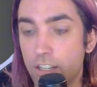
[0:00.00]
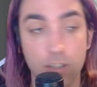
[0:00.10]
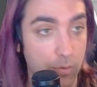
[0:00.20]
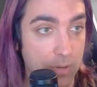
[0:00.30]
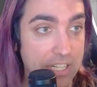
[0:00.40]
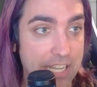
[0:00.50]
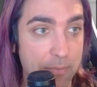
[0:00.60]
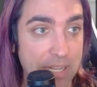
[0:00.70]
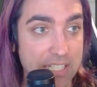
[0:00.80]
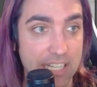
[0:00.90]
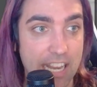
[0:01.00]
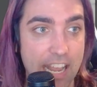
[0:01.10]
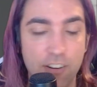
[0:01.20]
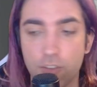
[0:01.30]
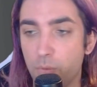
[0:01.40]
Great set piece again,
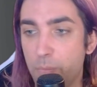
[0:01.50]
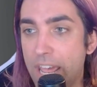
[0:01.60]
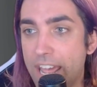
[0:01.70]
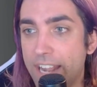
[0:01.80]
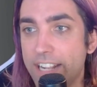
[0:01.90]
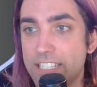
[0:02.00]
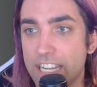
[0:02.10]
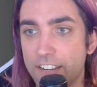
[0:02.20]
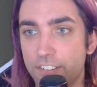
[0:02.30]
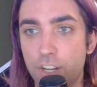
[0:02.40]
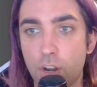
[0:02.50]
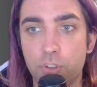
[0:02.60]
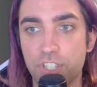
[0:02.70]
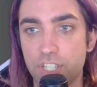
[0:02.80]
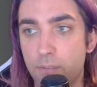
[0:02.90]
all the beds, and
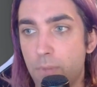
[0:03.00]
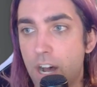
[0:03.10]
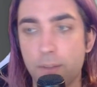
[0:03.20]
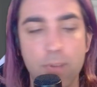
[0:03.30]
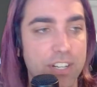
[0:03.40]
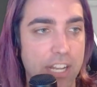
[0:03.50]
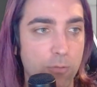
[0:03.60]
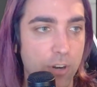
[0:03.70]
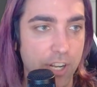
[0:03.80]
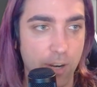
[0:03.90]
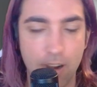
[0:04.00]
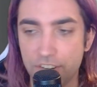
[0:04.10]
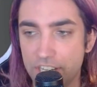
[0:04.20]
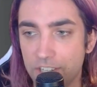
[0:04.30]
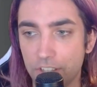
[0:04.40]
there's some Adamante running around
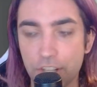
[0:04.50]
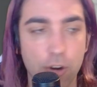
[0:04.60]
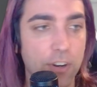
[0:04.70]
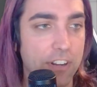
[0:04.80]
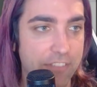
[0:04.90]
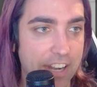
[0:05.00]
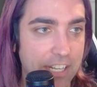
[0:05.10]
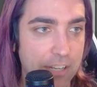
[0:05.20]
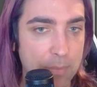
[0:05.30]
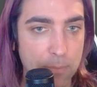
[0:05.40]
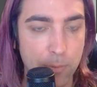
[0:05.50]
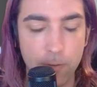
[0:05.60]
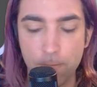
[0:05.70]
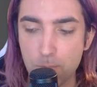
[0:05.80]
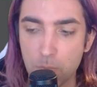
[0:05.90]
here in the dark infecting
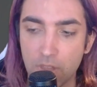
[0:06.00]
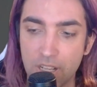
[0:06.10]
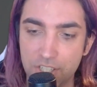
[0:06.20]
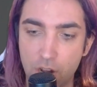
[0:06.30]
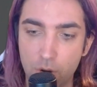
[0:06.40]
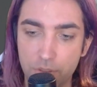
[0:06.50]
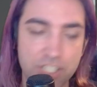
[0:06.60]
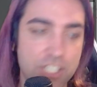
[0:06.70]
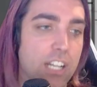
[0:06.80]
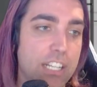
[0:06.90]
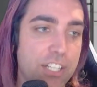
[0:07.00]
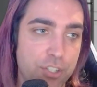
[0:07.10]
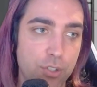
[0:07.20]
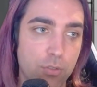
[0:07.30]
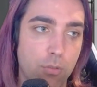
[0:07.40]
people. So this is going to lead
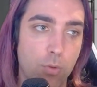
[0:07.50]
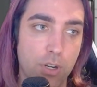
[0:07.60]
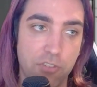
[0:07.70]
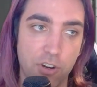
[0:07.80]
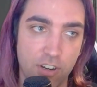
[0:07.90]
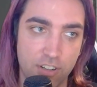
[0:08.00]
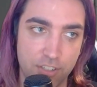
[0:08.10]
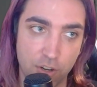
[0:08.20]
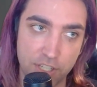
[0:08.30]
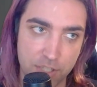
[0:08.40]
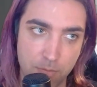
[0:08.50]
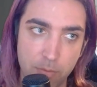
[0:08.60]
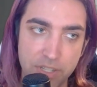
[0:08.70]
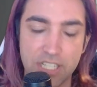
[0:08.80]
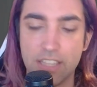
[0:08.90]
to one of our darkest
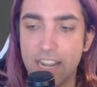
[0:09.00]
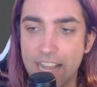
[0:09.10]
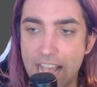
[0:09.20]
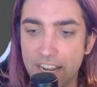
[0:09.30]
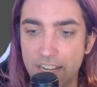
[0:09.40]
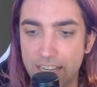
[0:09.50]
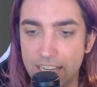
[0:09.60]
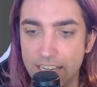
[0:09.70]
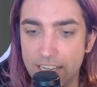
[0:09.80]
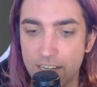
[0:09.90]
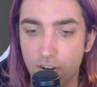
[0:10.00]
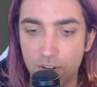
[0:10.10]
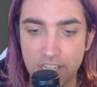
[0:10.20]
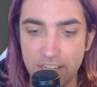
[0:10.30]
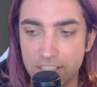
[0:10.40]
moments that I added in our
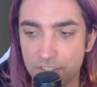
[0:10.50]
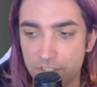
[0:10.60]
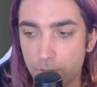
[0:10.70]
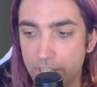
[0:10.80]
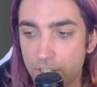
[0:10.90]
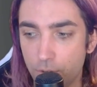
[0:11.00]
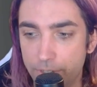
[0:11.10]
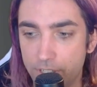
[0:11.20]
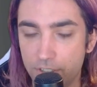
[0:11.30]
entire Delta Green career.